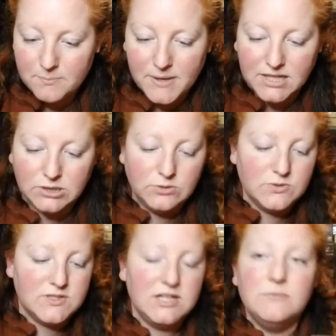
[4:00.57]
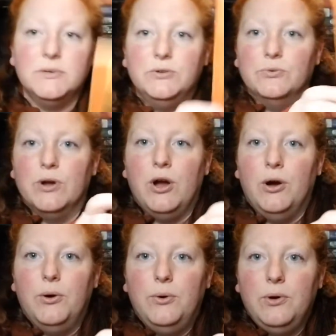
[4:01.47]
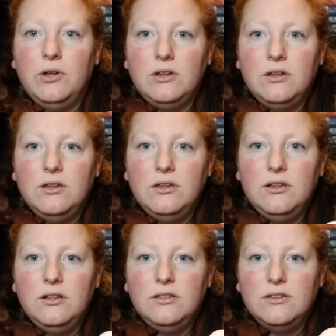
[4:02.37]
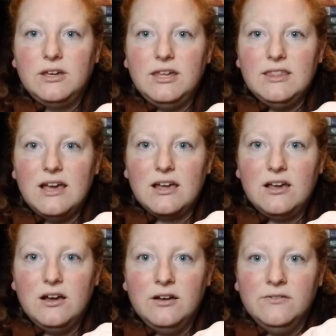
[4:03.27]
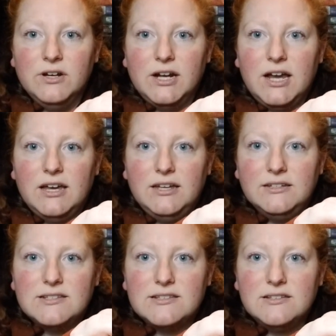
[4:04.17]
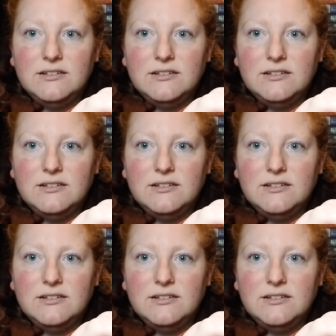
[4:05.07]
by Lucy Monroe. Look at that cover, guys.